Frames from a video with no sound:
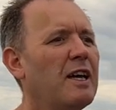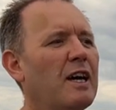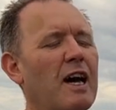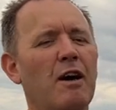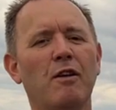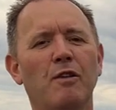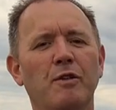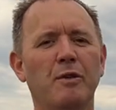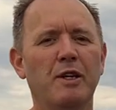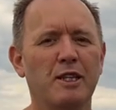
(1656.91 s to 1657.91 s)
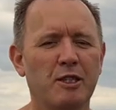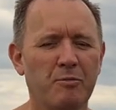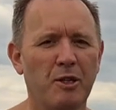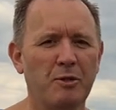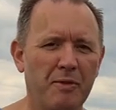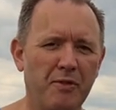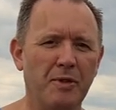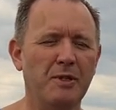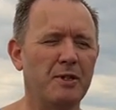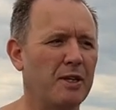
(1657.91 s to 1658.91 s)
how long you can expose
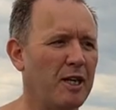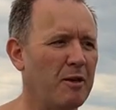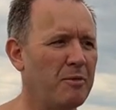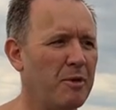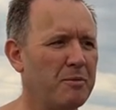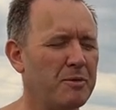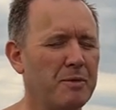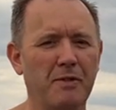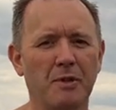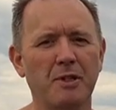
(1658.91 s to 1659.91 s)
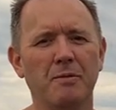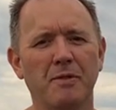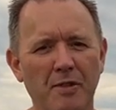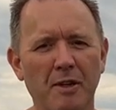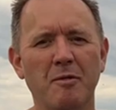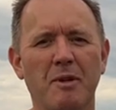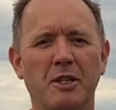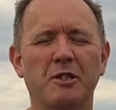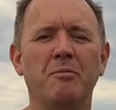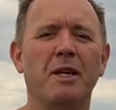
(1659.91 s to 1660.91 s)
before you start getting problems with noise will very
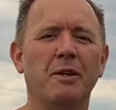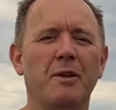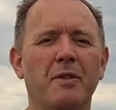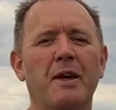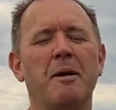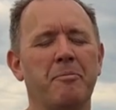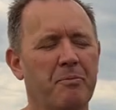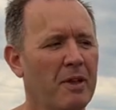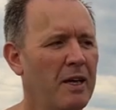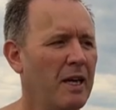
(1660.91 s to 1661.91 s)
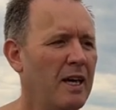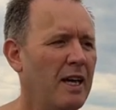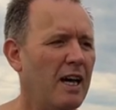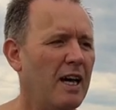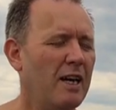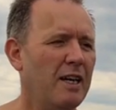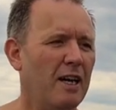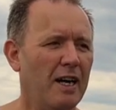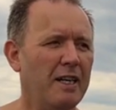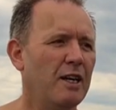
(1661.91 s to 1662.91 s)
much depend on that. And
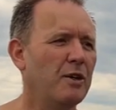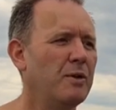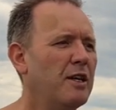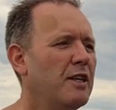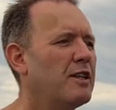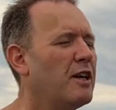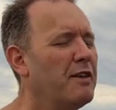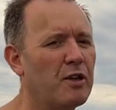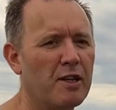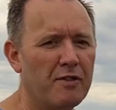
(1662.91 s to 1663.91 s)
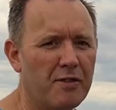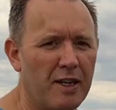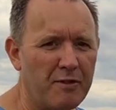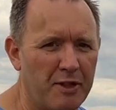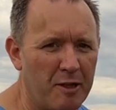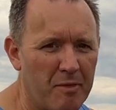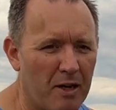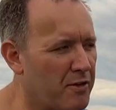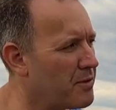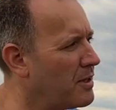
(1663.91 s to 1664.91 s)
I know that I've got a 5D
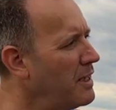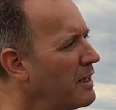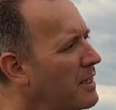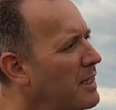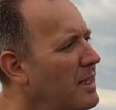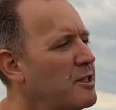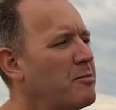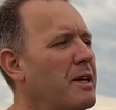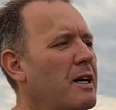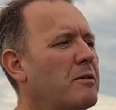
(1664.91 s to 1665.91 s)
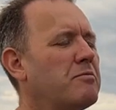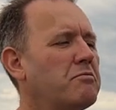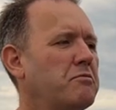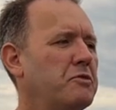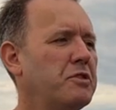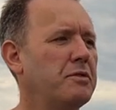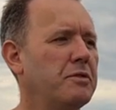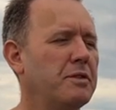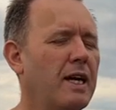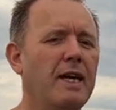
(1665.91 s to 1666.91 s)
Mark III. It's about
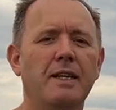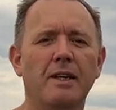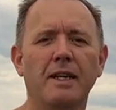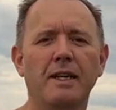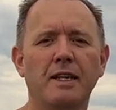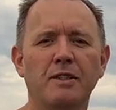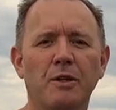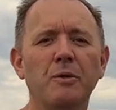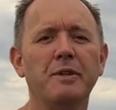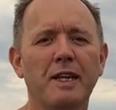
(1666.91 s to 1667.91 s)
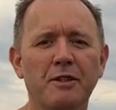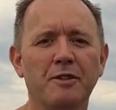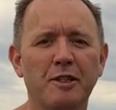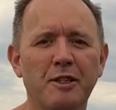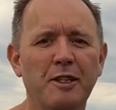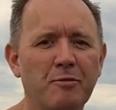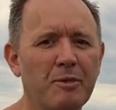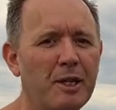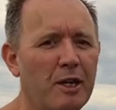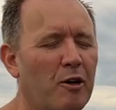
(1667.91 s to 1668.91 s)
8-9 years old now, so it's
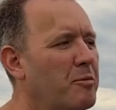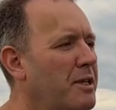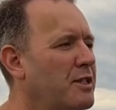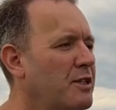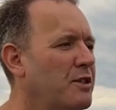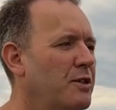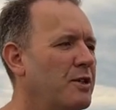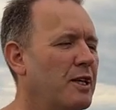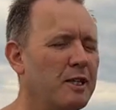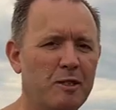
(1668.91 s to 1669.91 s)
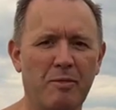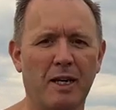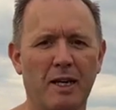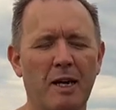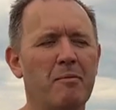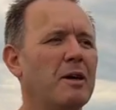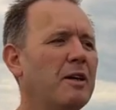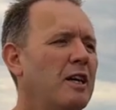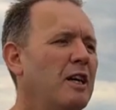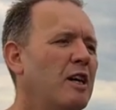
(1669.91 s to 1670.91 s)
pretty old, but it's a good high spec camera.